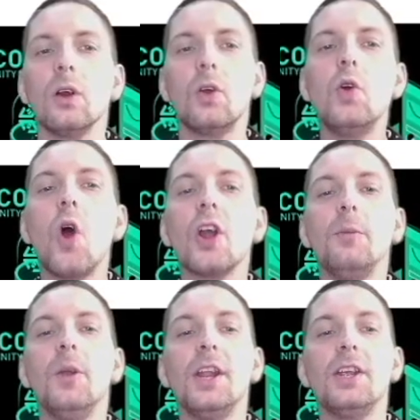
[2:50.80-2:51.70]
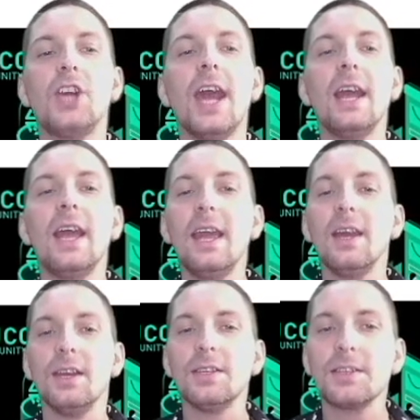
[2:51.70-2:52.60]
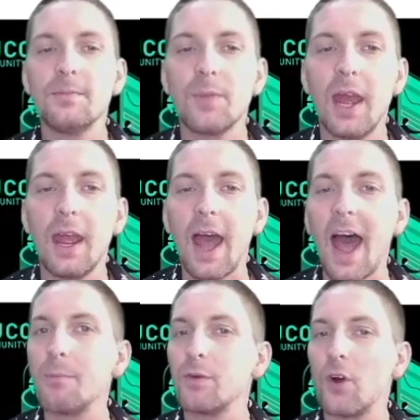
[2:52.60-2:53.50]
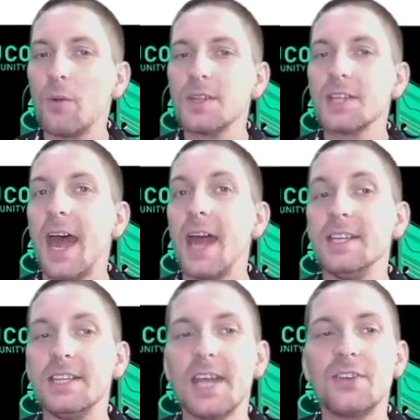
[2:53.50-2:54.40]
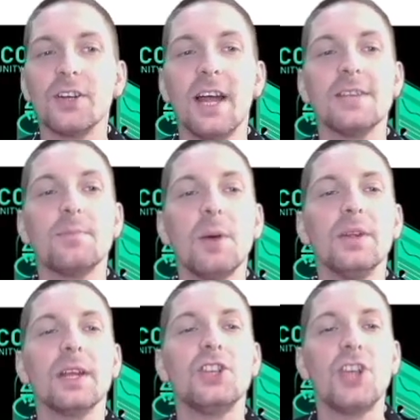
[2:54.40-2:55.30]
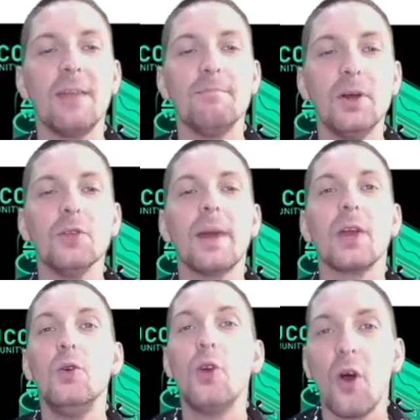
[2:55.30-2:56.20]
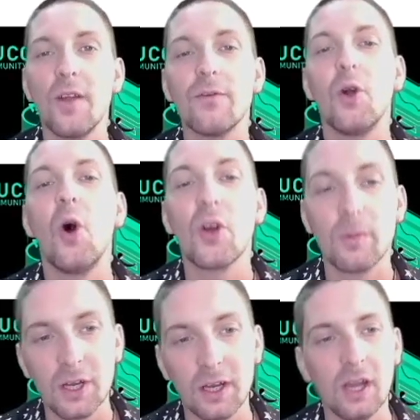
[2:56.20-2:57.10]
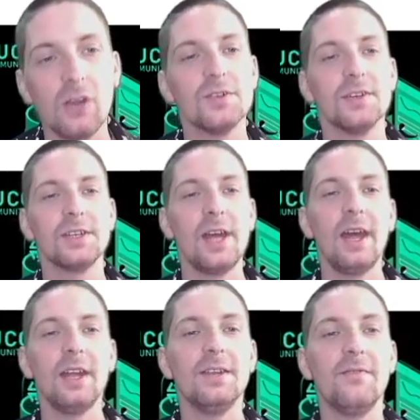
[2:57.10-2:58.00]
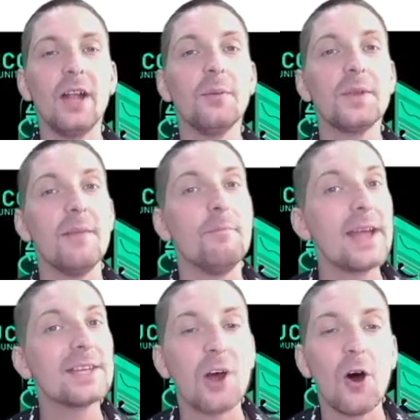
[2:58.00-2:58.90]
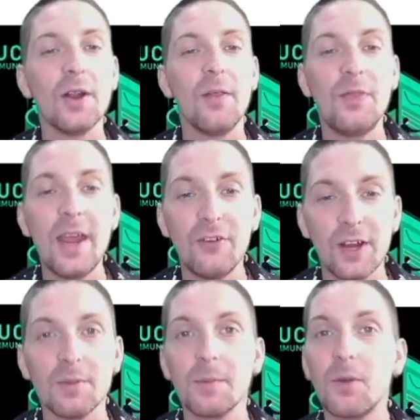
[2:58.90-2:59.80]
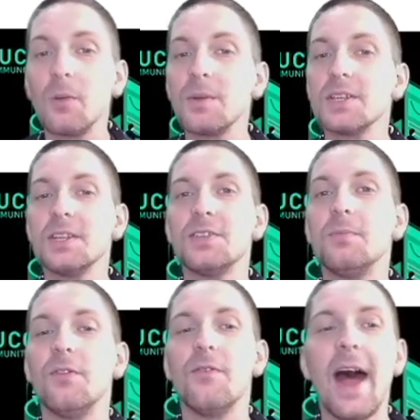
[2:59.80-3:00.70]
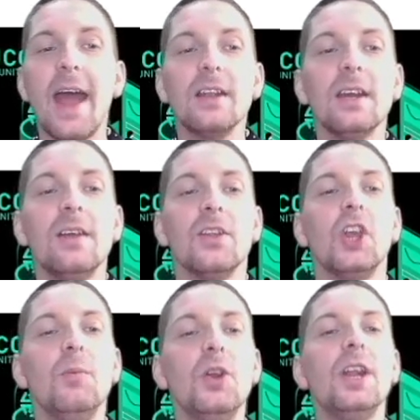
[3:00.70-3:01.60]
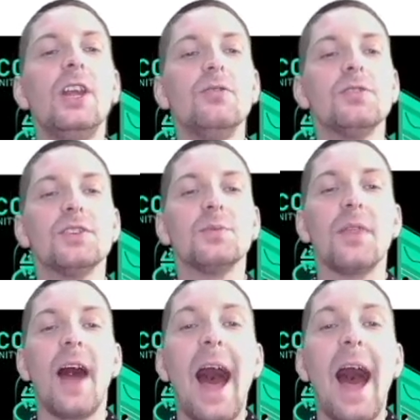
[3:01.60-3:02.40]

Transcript: KuCoin Community Chain is a high-performance and decentralized public chain built by KuCoin for all community users. Developed and based on Ethereum, the purpose is to provide the community users with a